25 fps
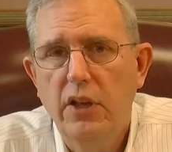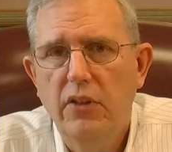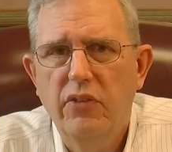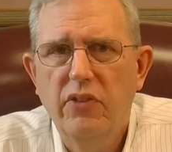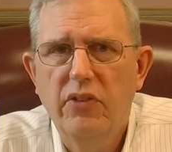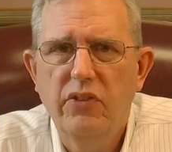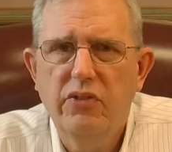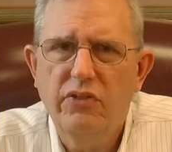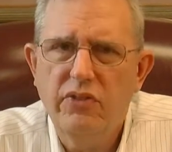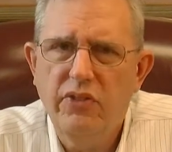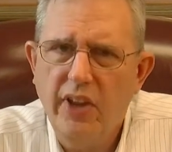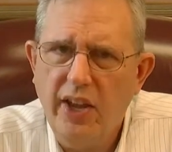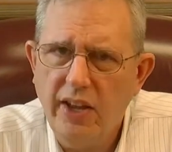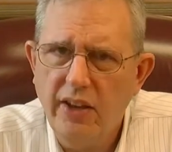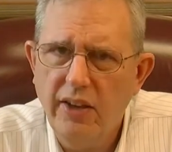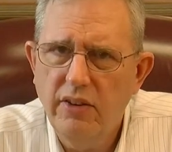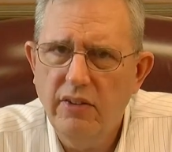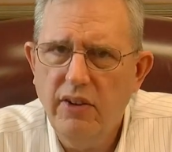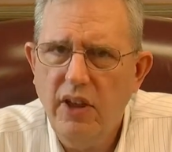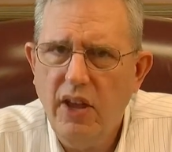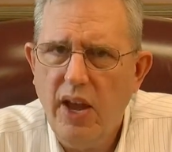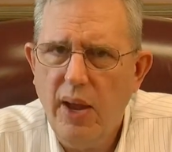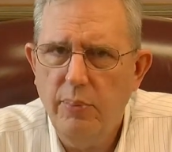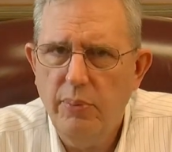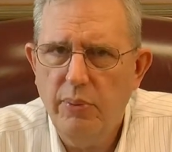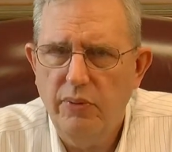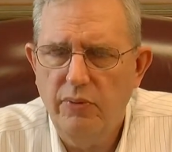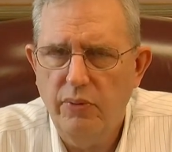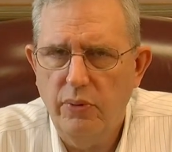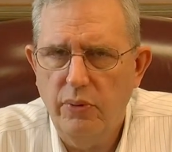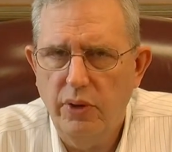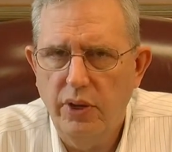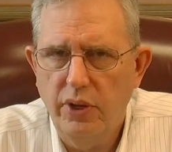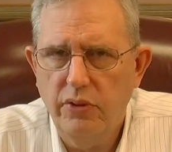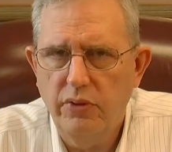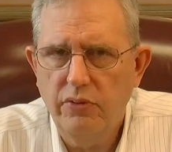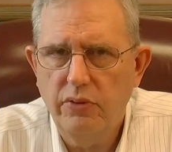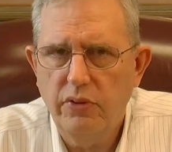The second type of
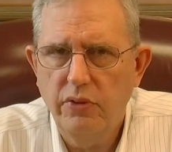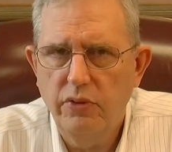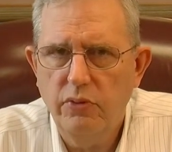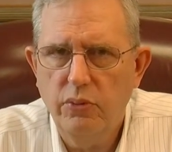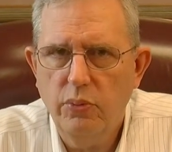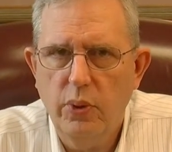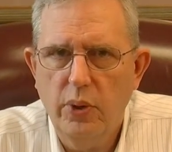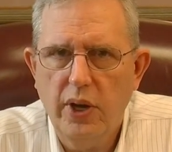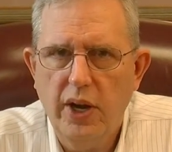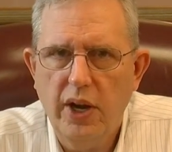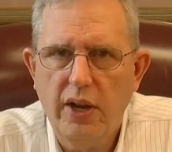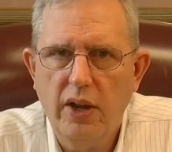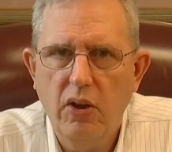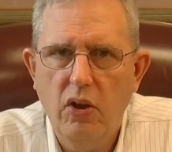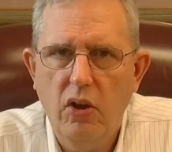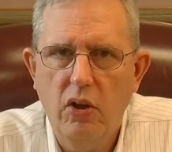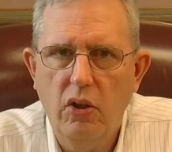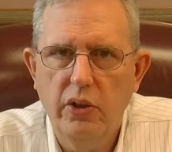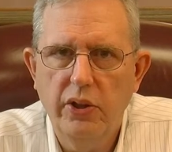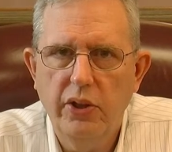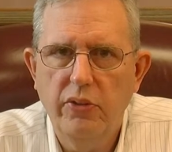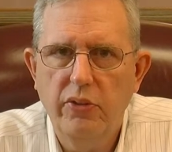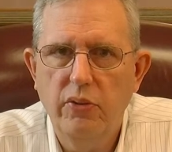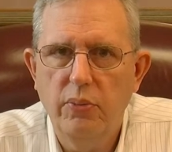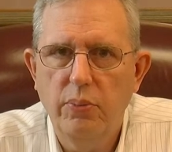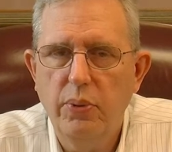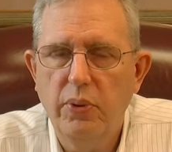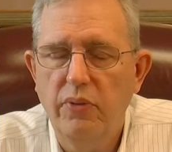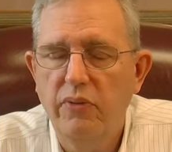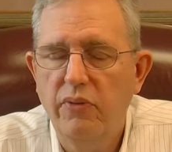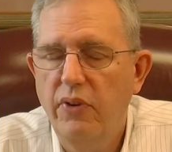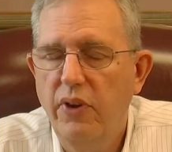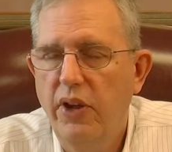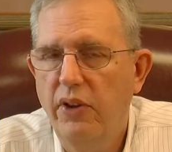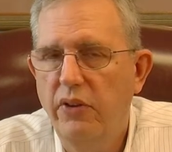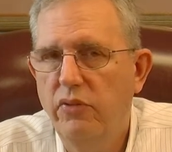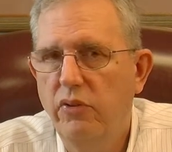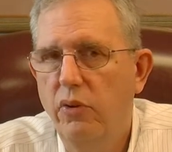risk is what I call either
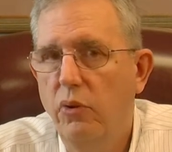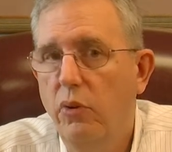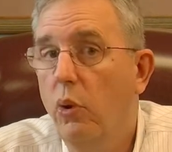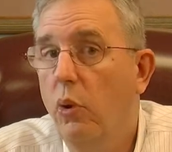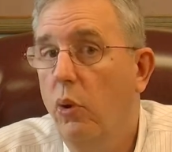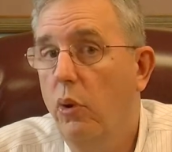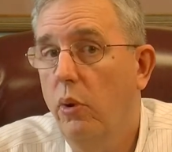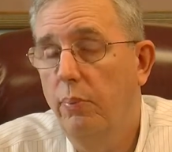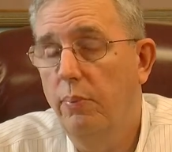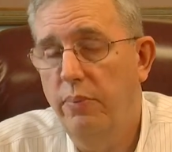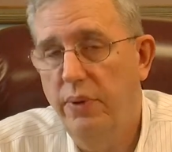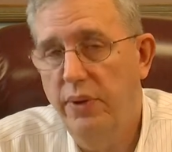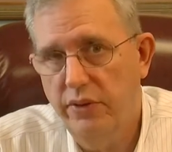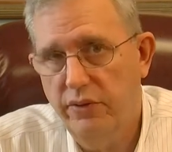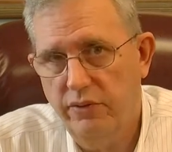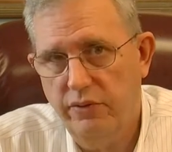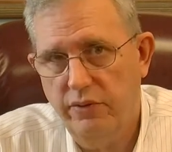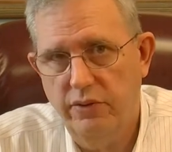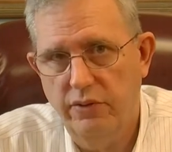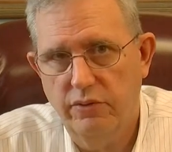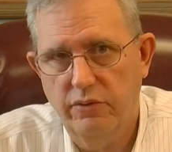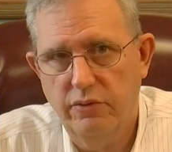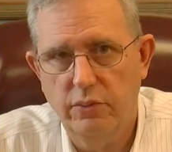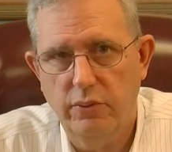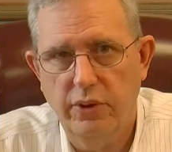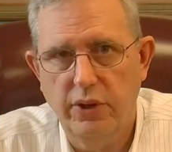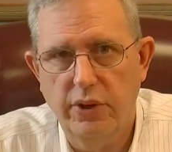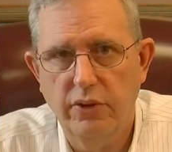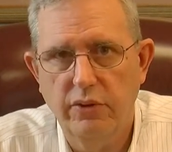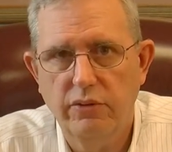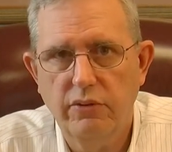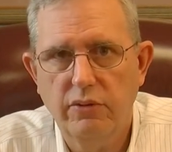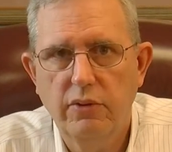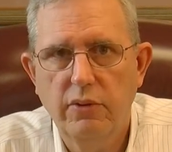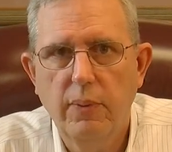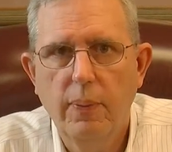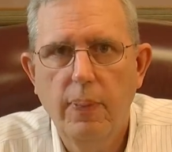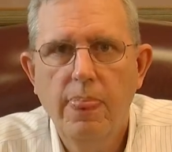professional or business
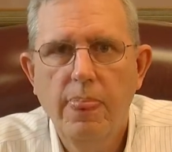risk.